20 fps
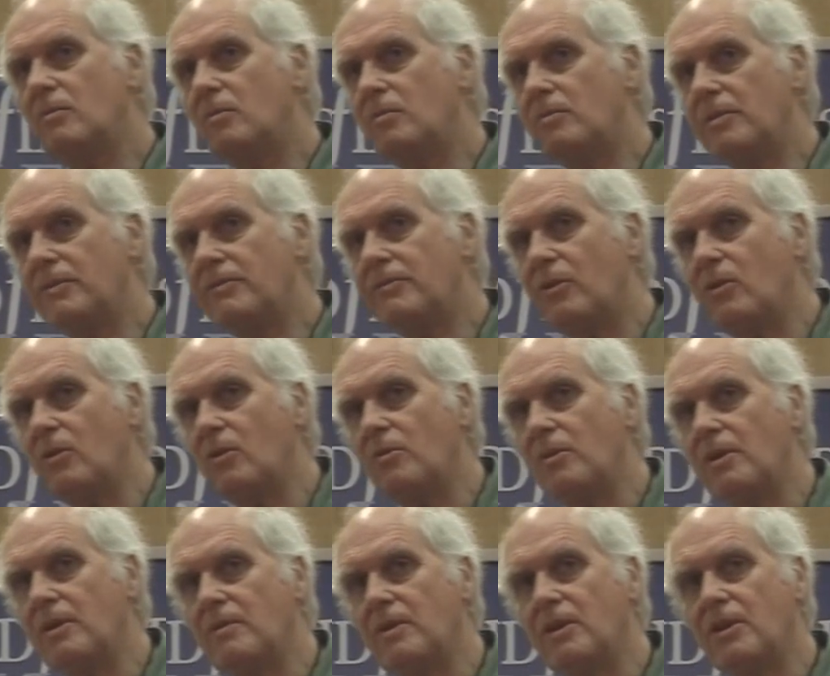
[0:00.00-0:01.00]
Before
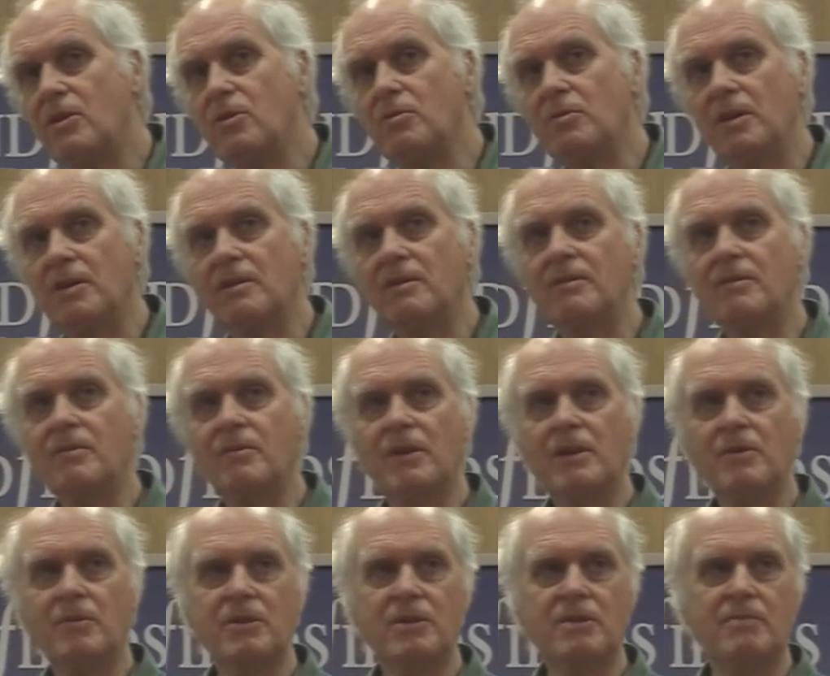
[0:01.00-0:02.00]
we were human,
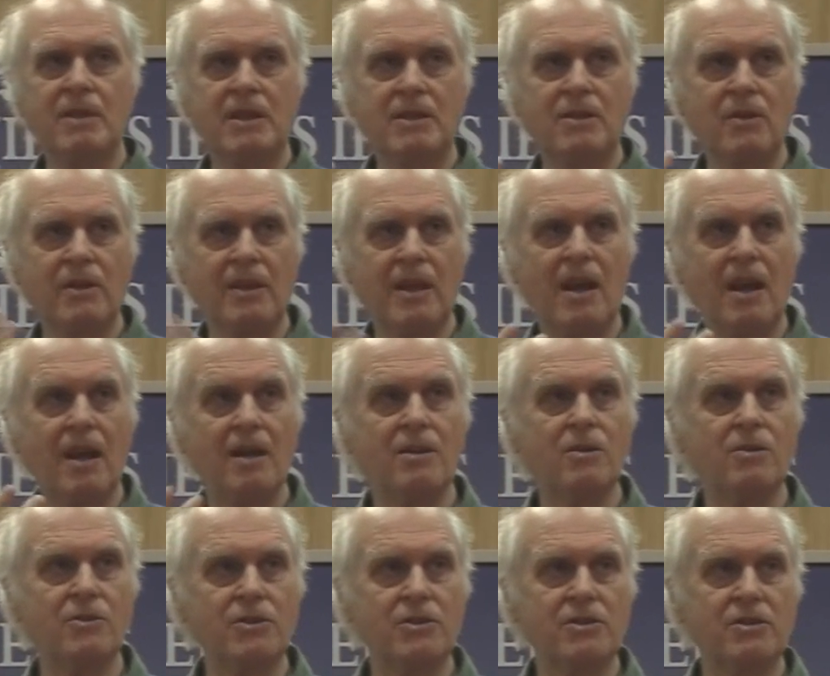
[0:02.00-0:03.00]
we would be doing that
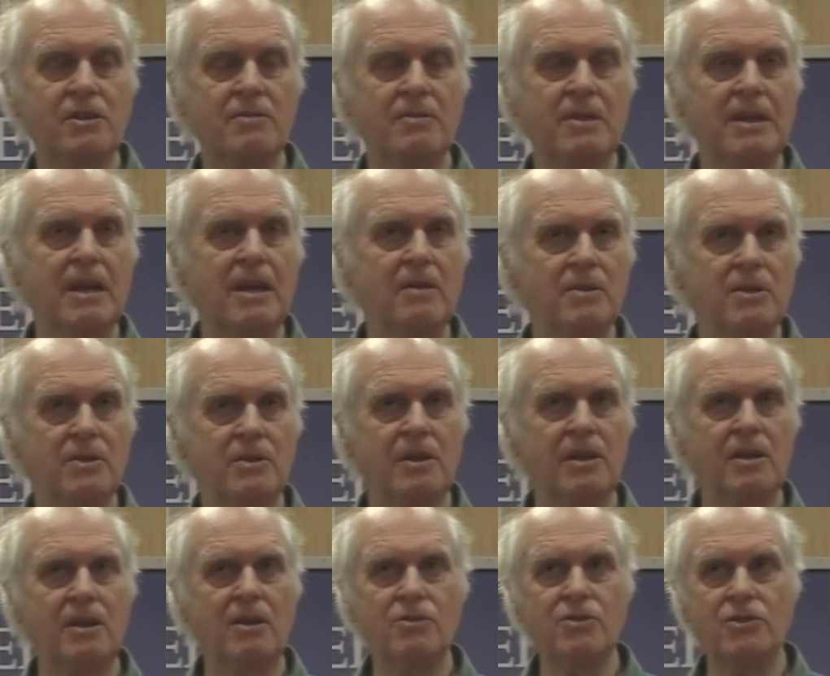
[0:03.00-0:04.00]
unconsciously, but now we're doing
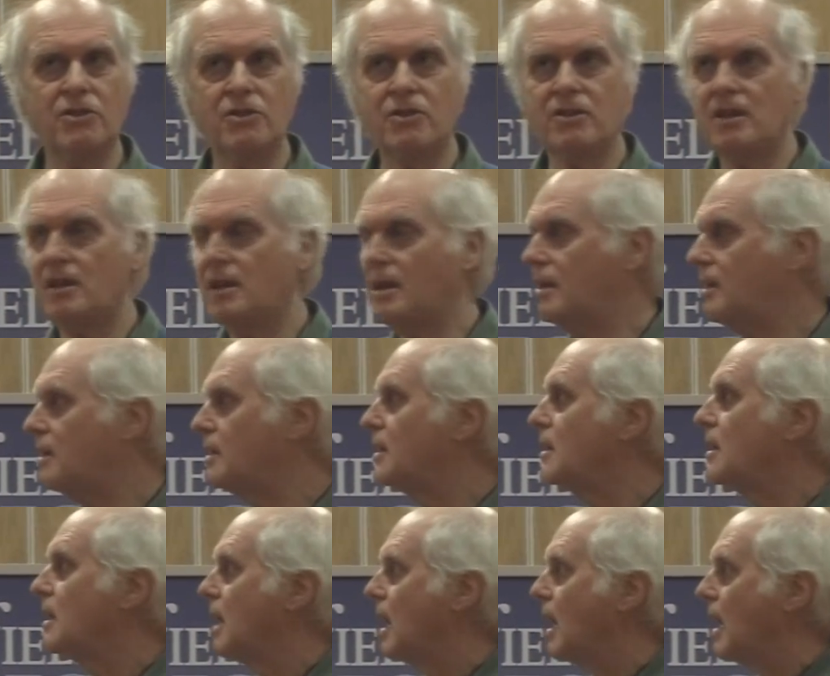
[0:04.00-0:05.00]
it consciously.
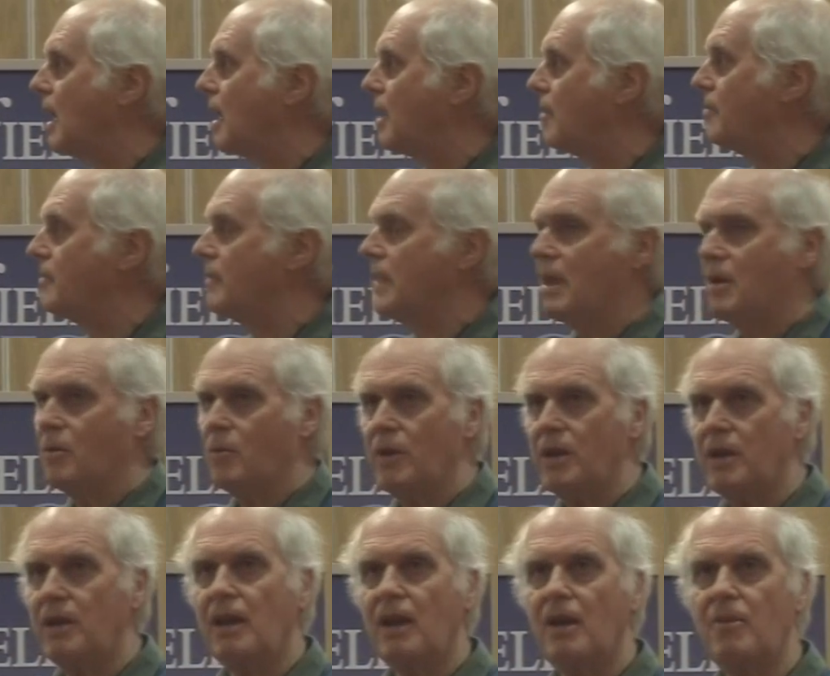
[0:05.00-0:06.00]

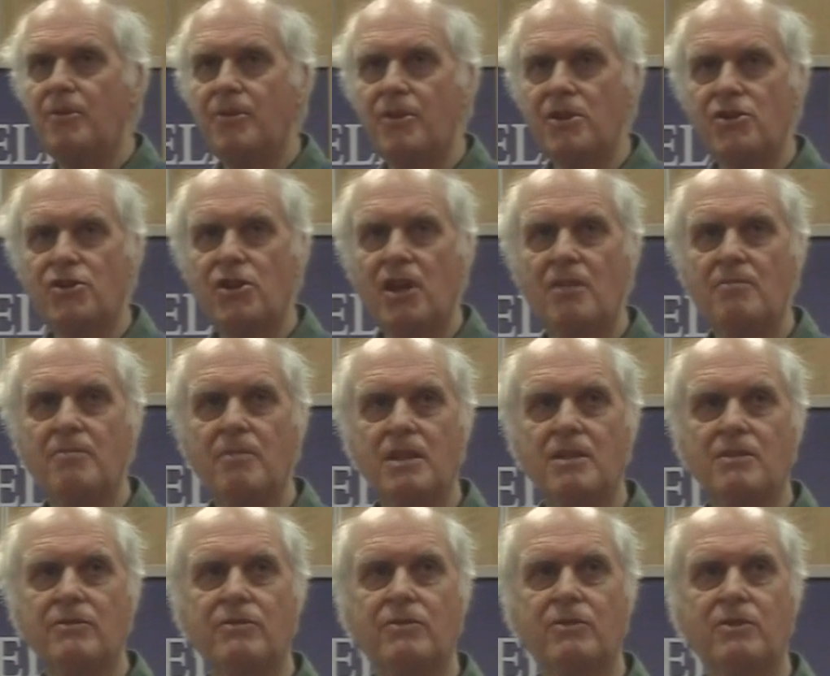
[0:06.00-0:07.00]
We appreciate
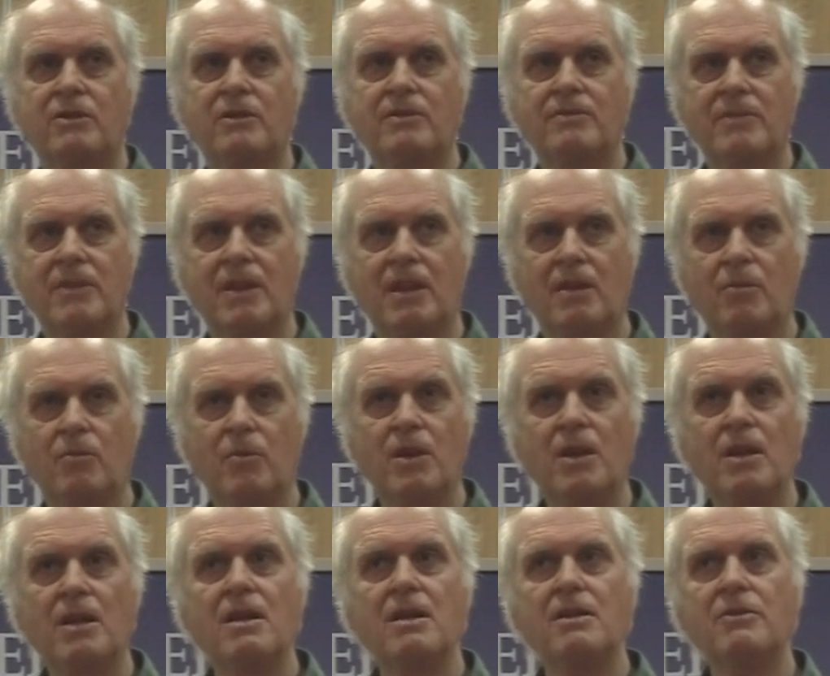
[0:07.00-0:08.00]
metaphor, and we
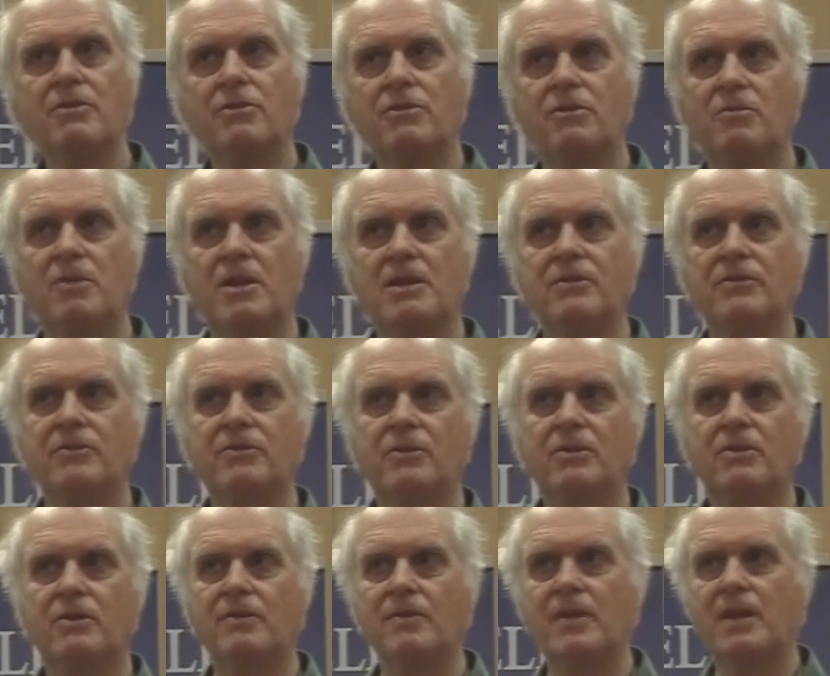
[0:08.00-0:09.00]
learn through
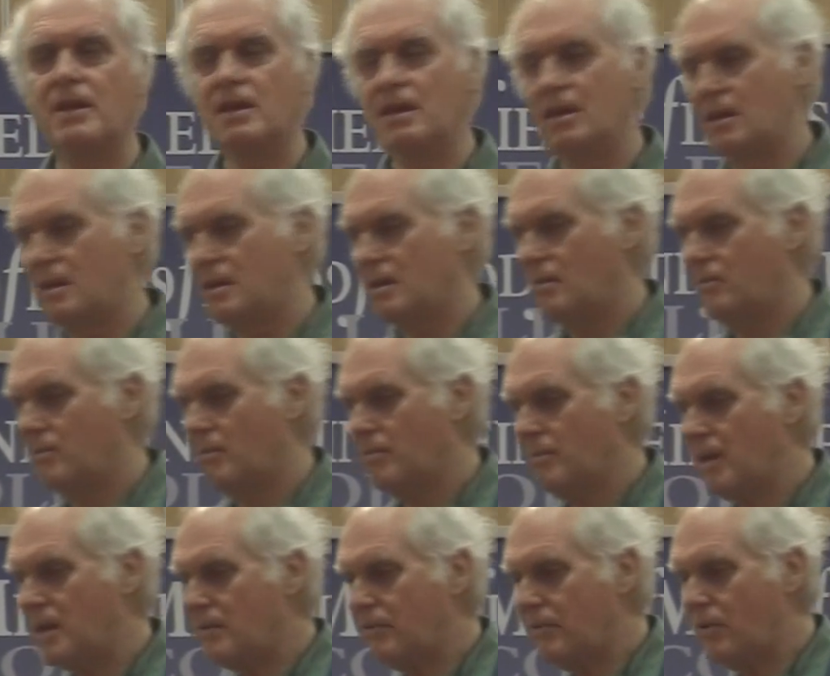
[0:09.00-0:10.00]
metaphor.
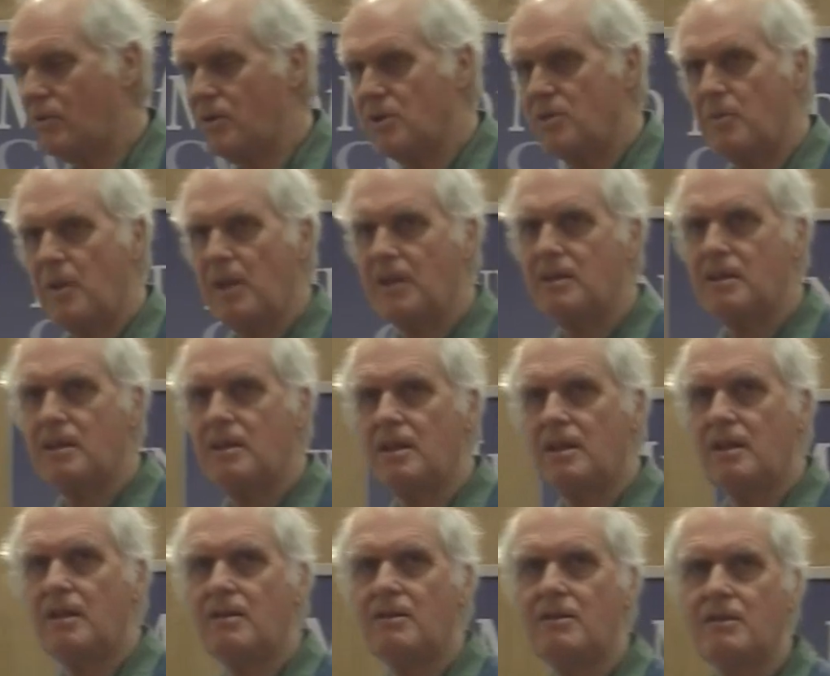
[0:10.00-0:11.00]
Metaphor is
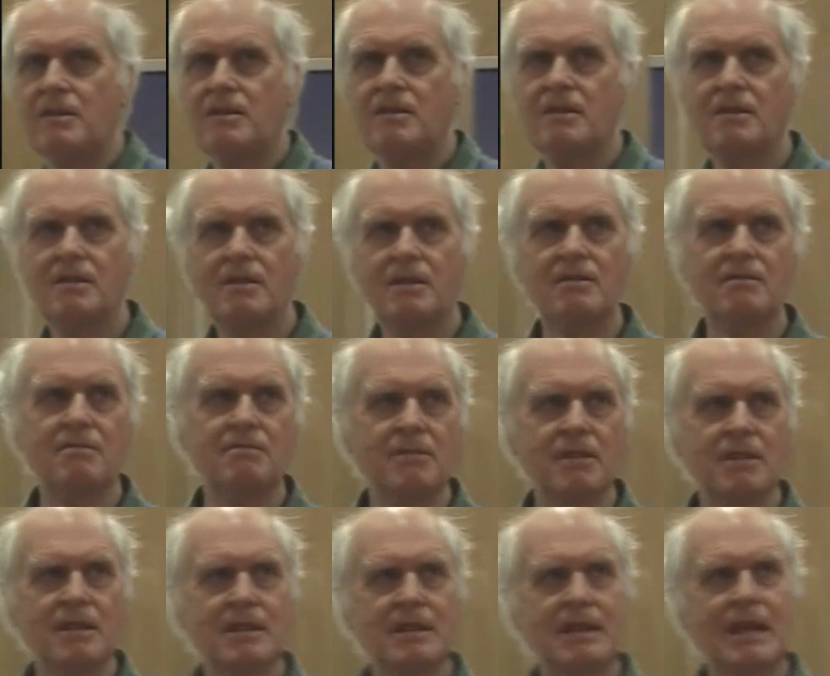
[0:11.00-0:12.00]
basically,
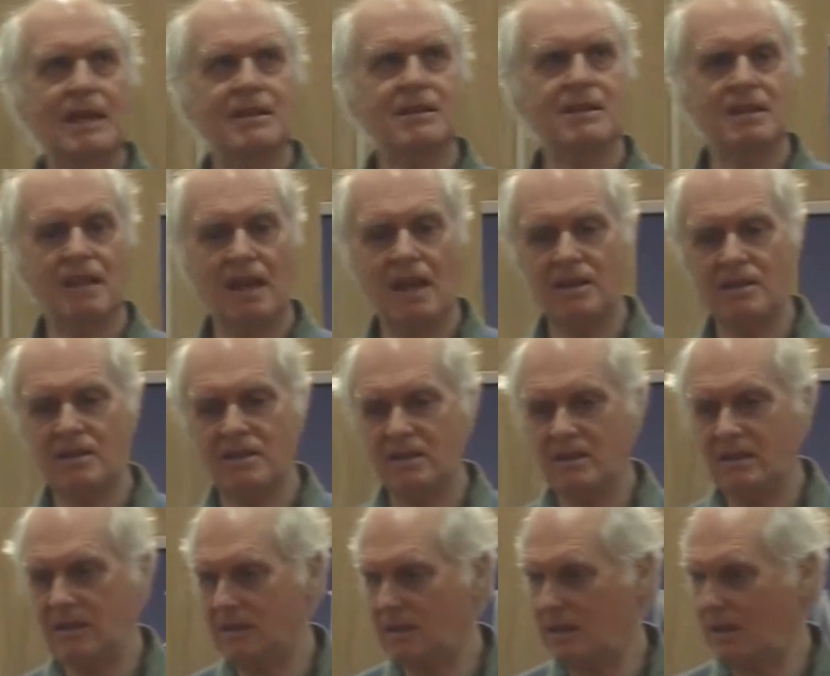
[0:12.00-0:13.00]
cut to the
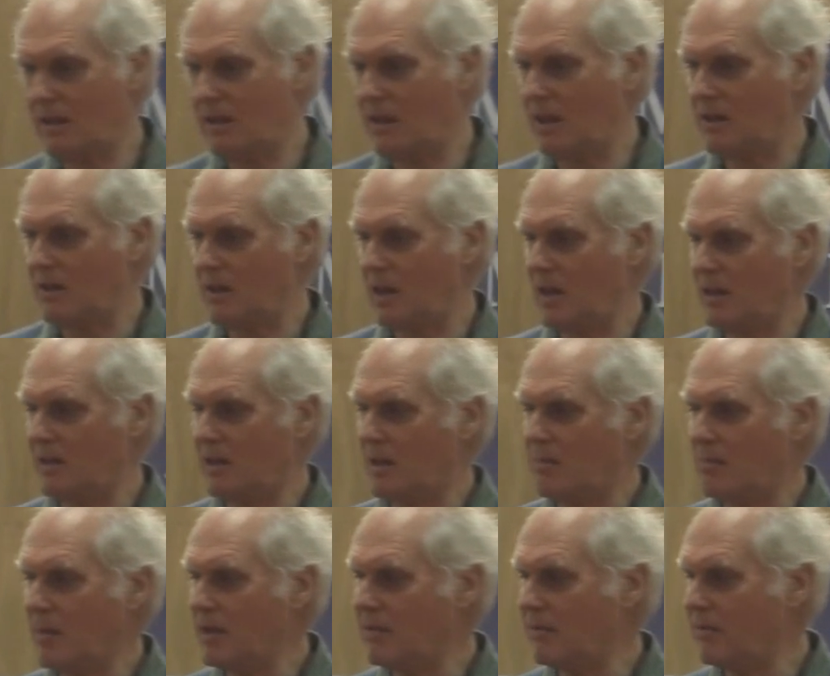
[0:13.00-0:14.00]
essence, is a
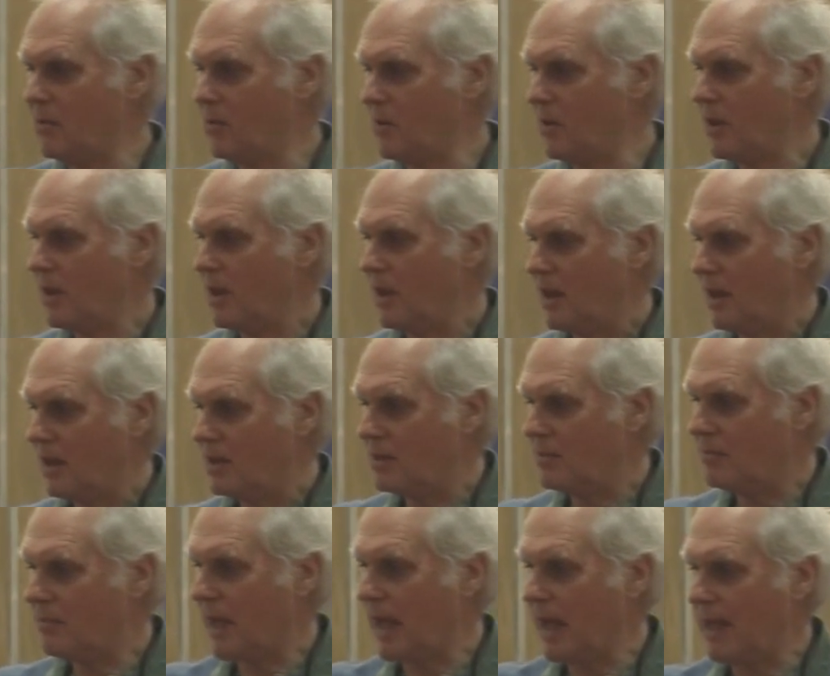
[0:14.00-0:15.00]
metaphor is
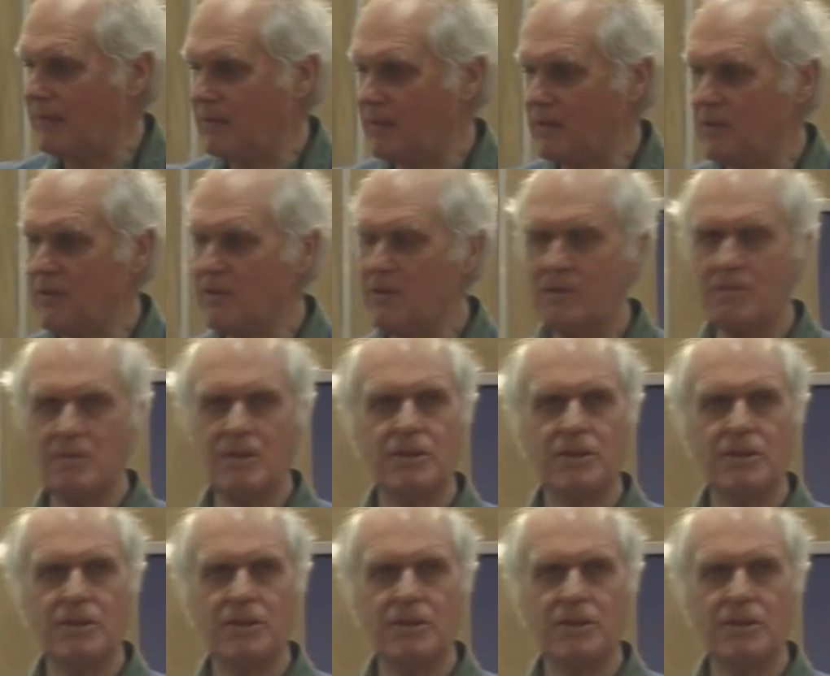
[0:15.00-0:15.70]
a pattern that's similar